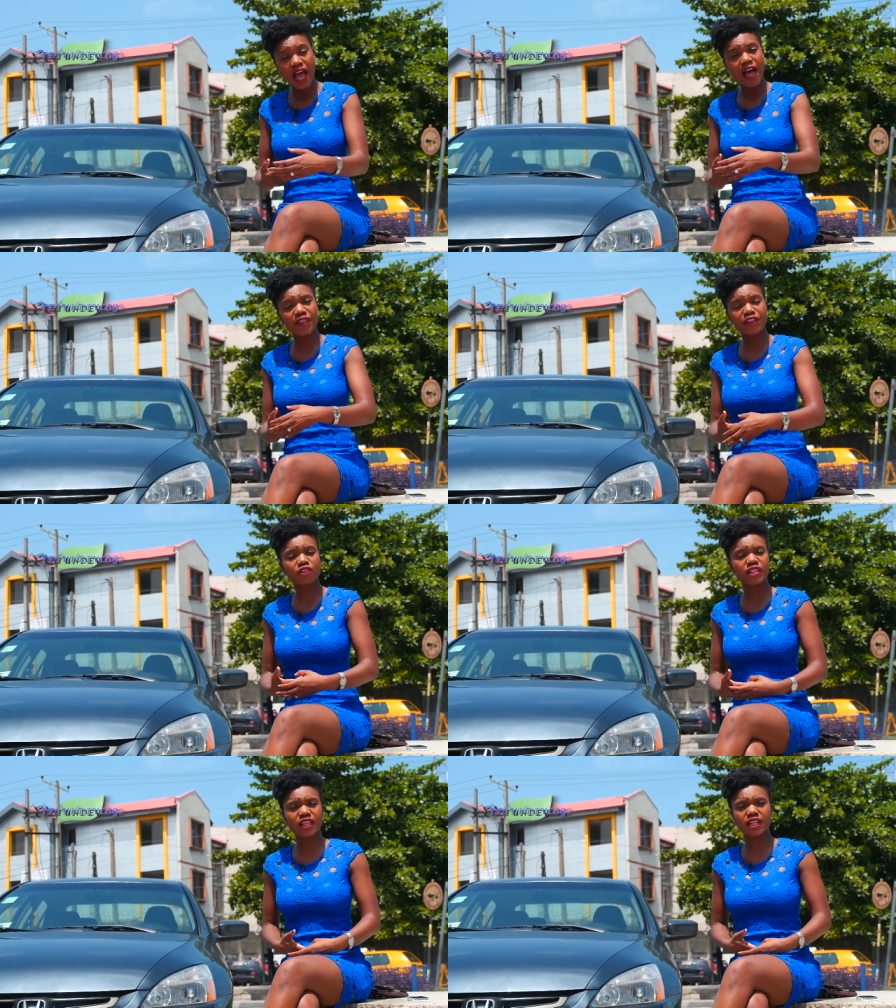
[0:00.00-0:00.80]
And then
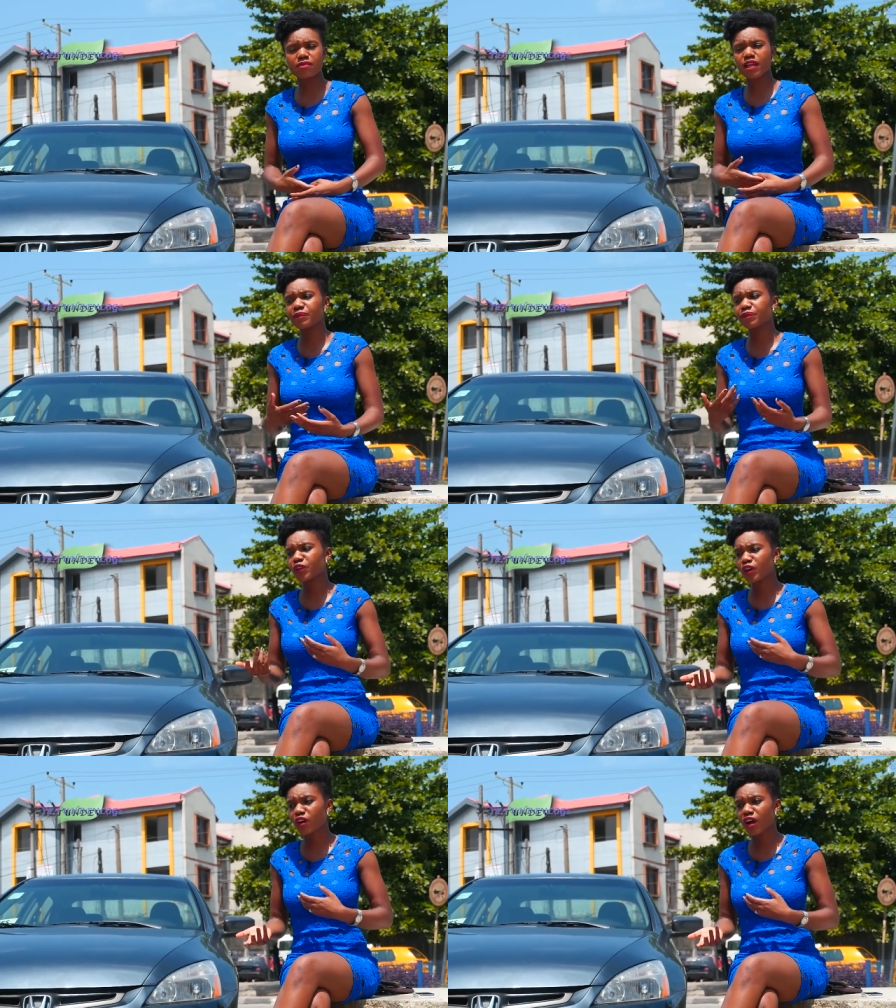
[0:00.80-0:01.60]
you're telling him that,
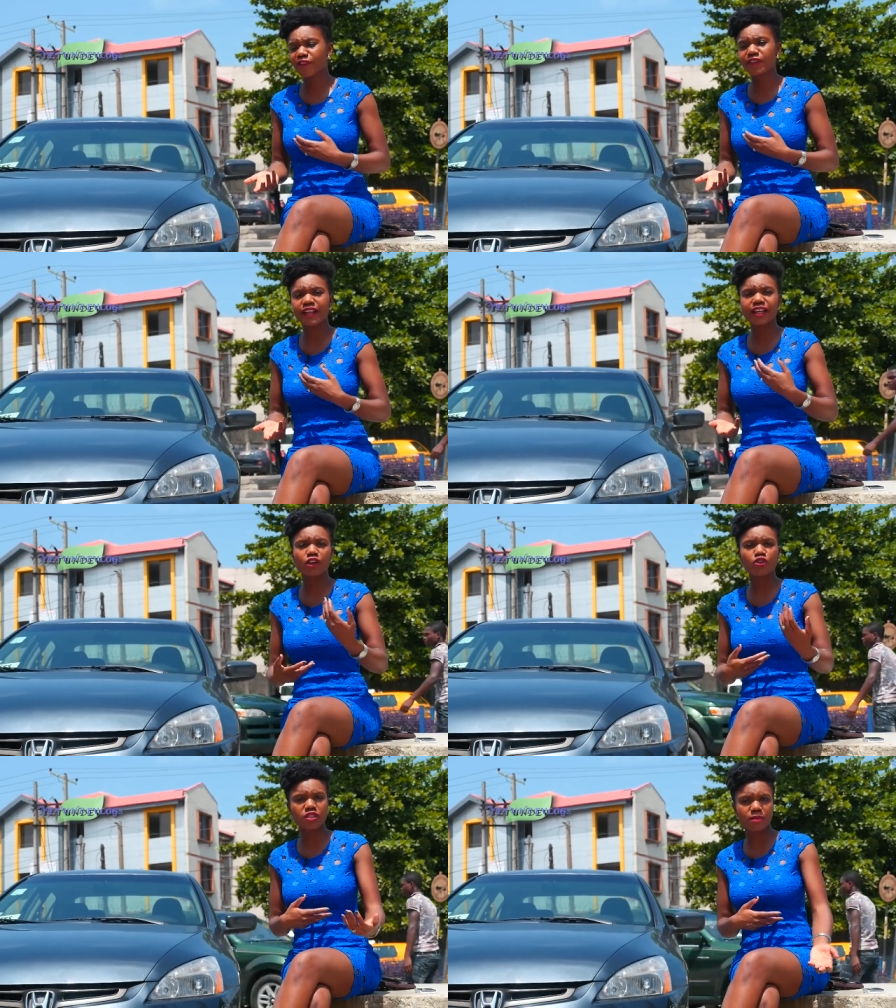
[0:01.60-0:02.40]
you know, currently
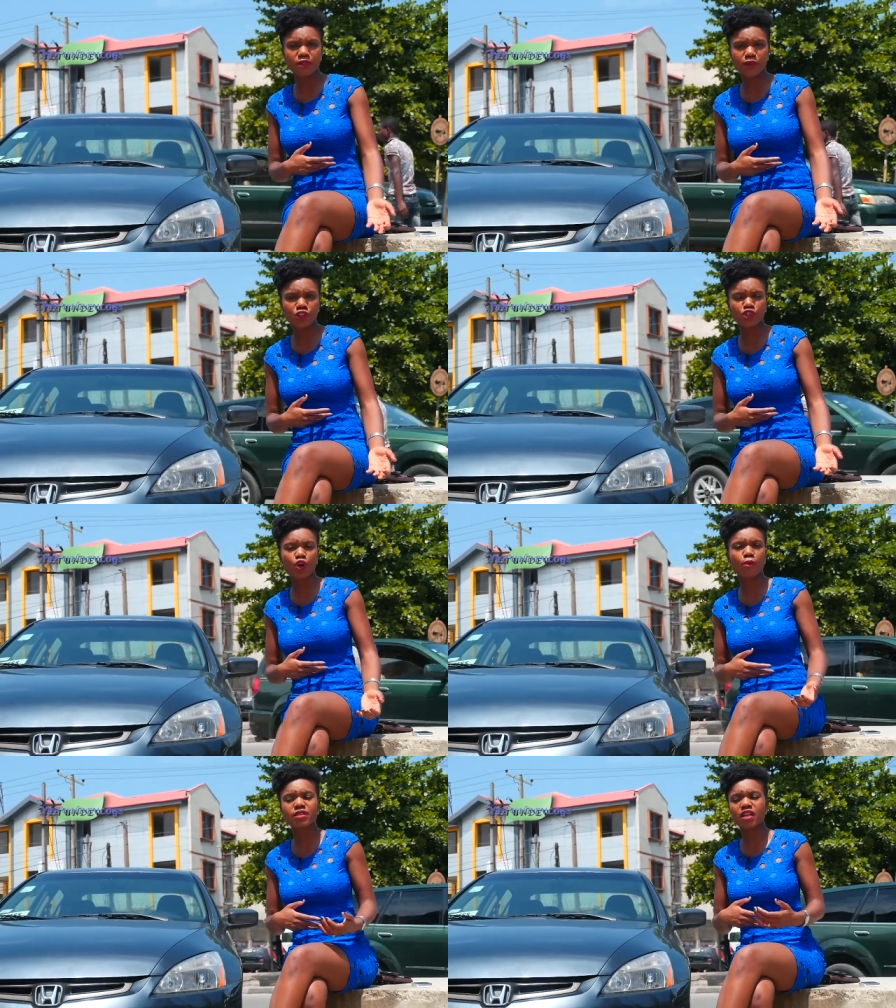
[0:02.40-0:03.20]
you're just in between
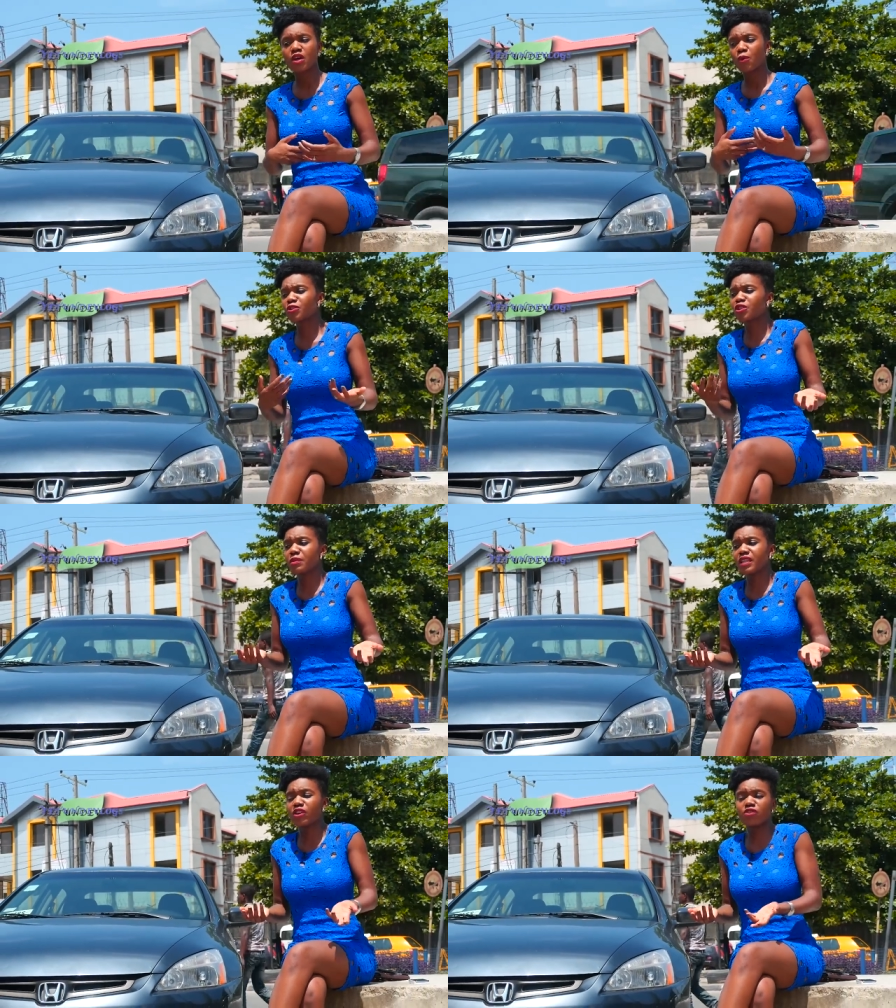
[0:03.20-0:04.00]
jobs, which could
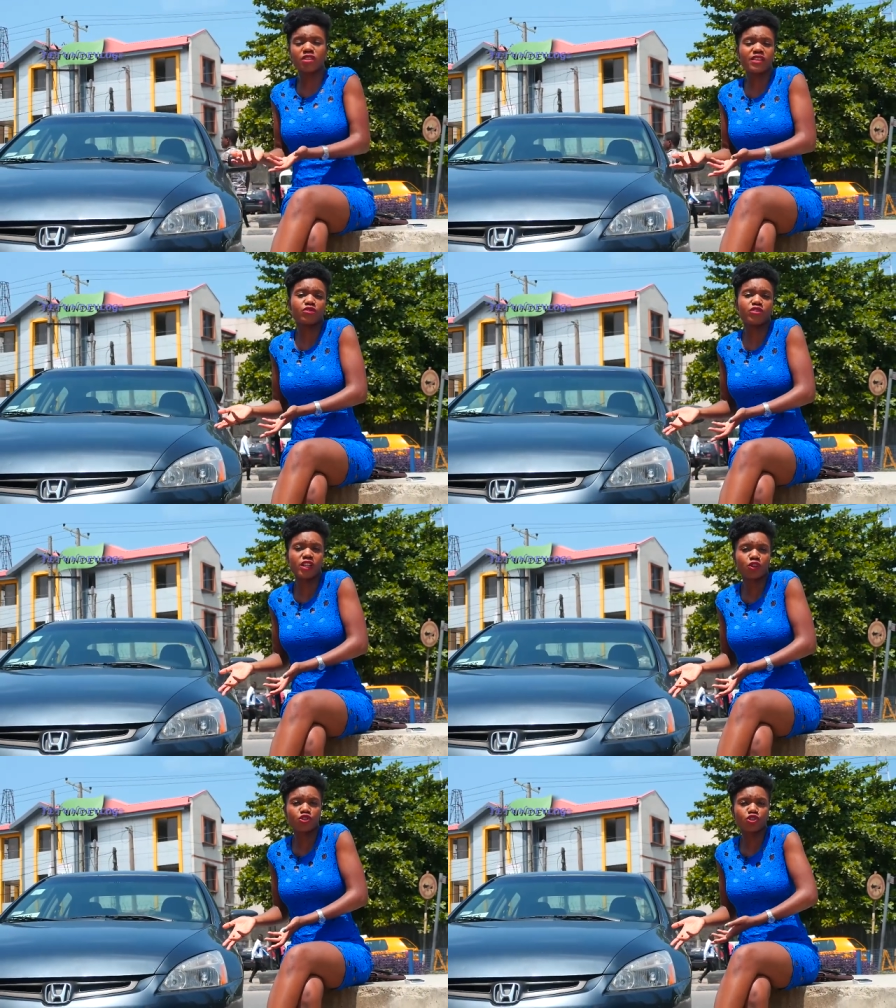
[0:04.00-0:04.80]
mean that you just left a
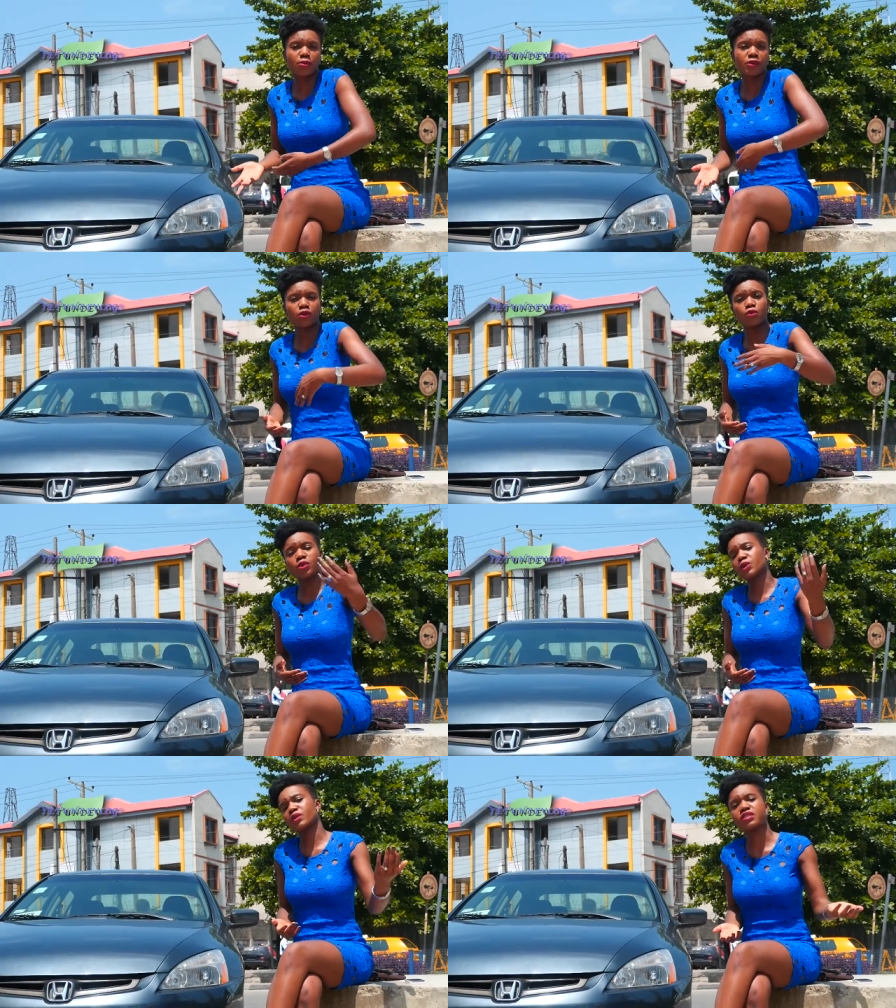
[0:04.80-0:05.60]
really good job and you,
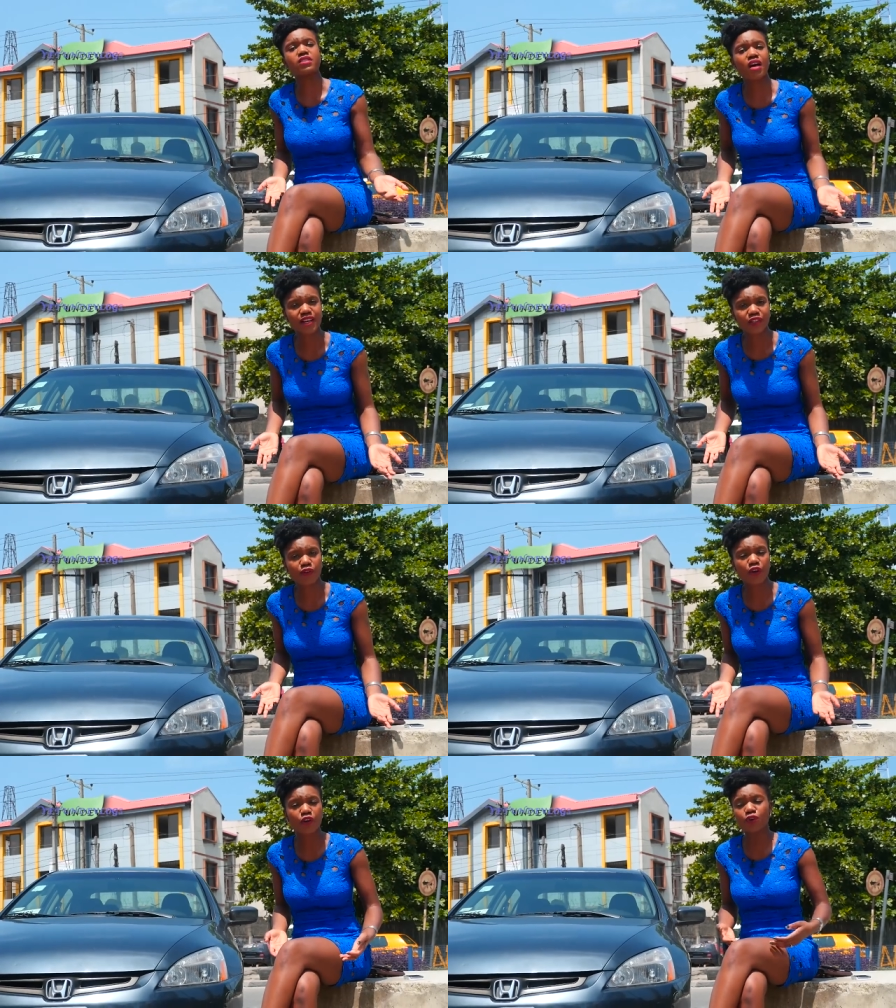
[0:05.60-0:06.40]
you want to start on
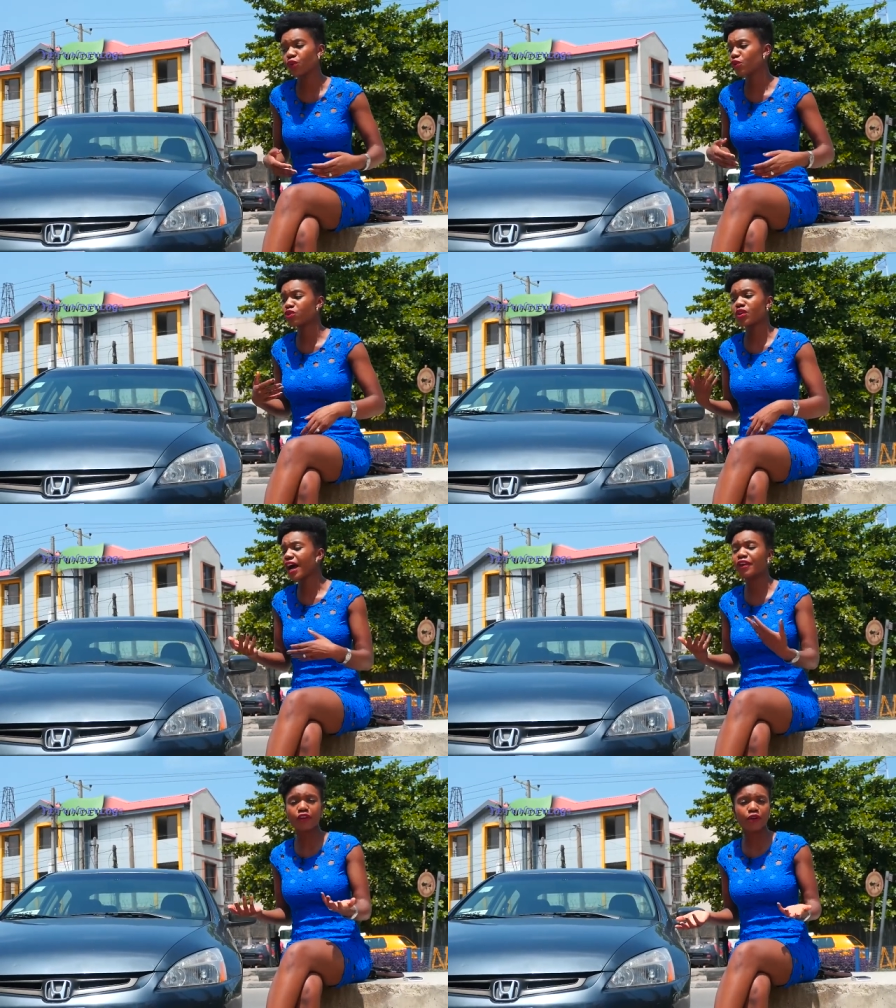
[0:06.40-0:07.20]
your own or you,
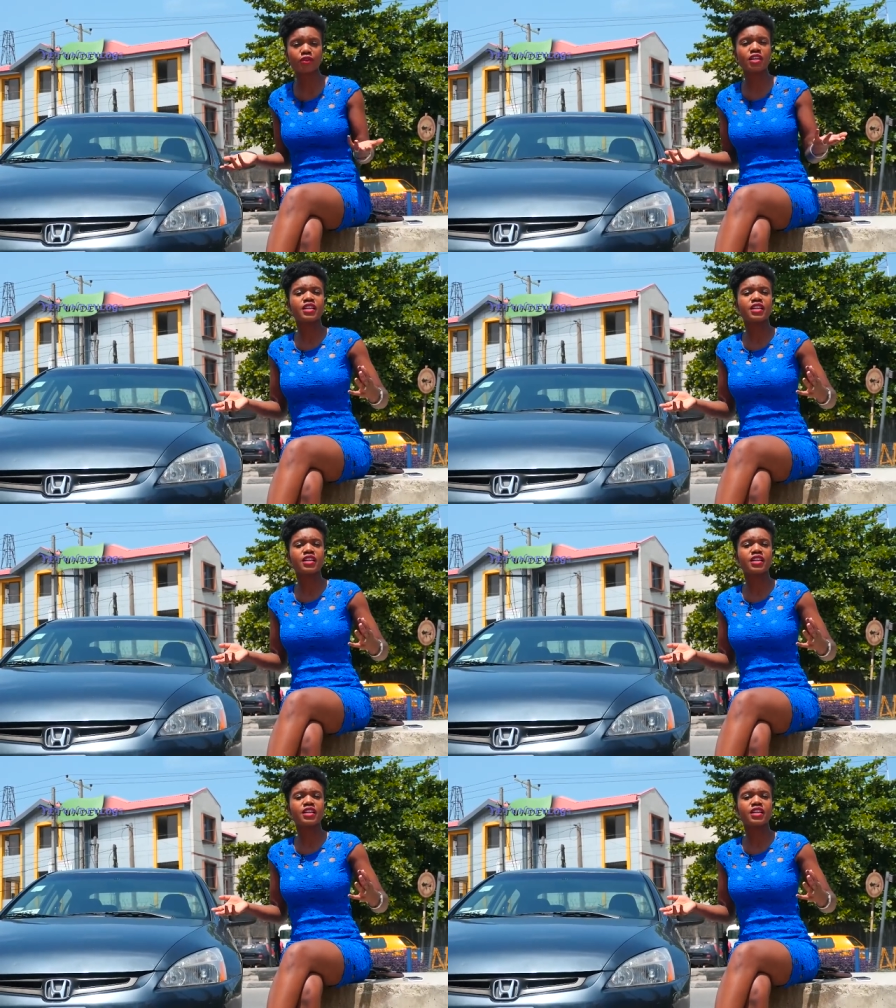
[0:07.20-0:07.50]
I don't know,